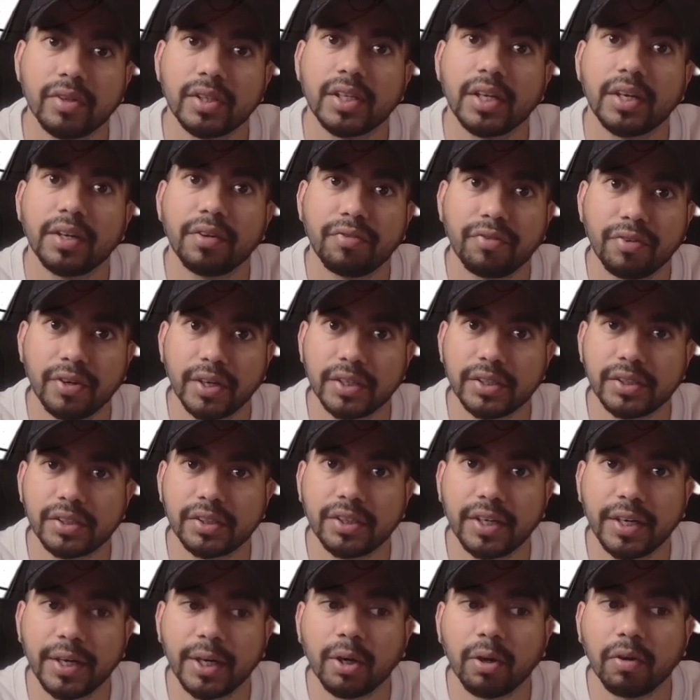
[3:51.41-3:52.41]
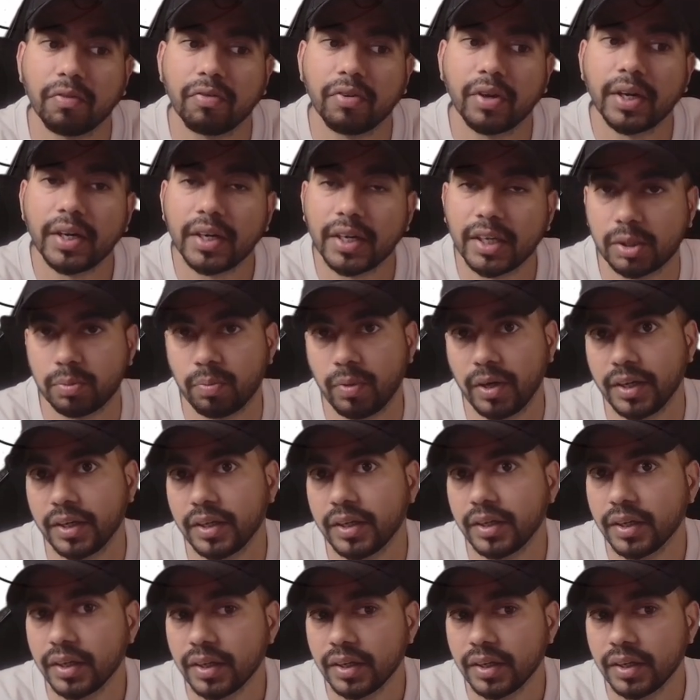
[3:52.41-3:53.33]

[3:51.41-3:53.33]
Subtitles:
with the refresh rate of our display?